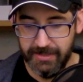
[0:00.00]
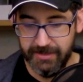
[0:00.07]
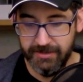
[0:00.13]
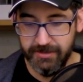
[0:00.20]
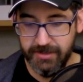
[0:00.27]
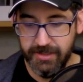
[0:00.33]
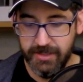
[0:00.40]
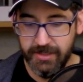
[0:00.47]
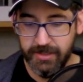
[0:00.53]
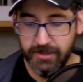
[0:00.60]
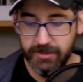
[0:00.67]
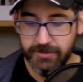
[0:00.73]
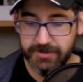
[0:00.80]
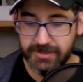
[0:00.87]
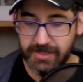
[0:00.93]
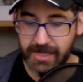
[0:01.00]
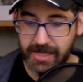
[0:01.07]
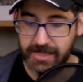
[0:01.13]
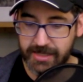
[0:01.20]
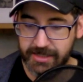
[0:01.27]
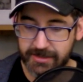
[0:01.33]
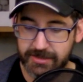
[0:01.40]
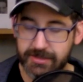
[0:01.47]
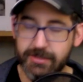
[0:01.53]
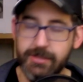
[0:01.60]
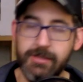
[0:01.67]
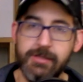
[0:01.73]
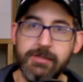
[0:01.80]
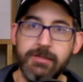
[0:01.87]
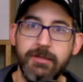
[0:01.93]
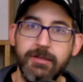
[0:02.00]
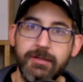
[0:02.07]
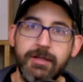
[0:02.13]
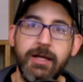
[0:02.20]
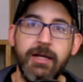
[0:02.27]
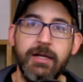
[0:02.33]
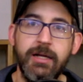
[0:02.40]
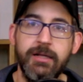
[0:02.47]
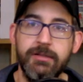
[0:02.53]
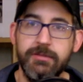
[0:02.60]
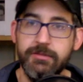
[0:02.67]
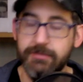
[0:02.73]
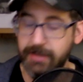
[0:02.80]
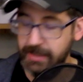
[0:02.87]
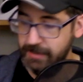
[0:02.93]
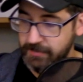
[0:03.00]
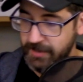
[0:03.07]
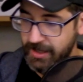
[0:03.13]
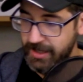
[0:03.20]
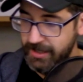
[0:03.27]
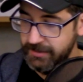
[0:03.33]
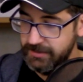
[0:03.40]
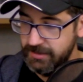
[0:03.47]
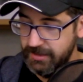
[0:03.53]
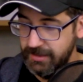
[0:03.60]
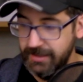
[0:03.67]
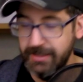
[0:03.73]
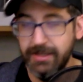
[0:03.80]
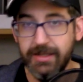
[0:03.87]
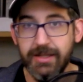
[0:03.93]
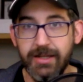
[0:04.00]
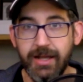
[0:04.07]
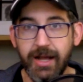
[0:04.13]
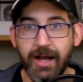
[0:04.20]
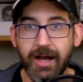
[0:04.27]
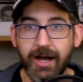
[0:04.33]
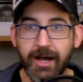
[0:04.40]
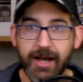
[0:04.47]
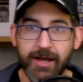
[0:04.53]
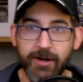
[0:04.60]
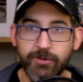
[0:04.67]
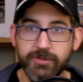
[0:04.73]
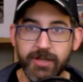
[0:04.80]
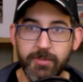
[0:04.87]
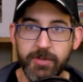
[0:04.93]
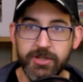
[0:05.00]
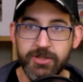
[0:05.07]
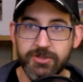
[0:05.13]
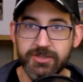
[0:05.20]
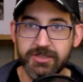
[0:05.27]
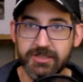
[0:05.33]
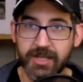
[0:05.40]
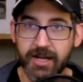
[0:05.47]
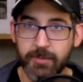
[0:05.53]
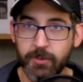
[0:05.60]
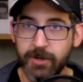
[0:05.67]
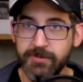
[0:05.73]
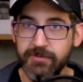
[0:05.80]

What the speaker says: The Lieutenant, I don't think I'm going to use this guy anymore.